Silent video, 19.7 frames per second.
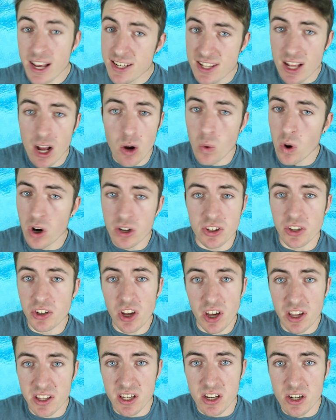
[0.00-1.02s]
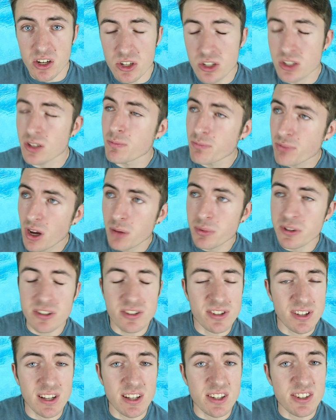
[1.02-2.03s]
has not worked in 9 years, probably
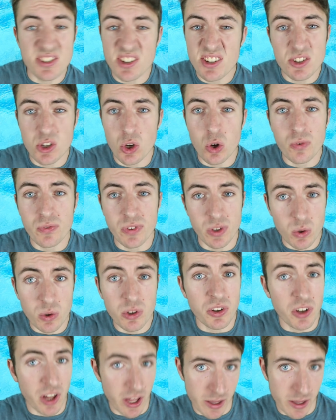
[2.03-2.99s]
still a Cisco-fueled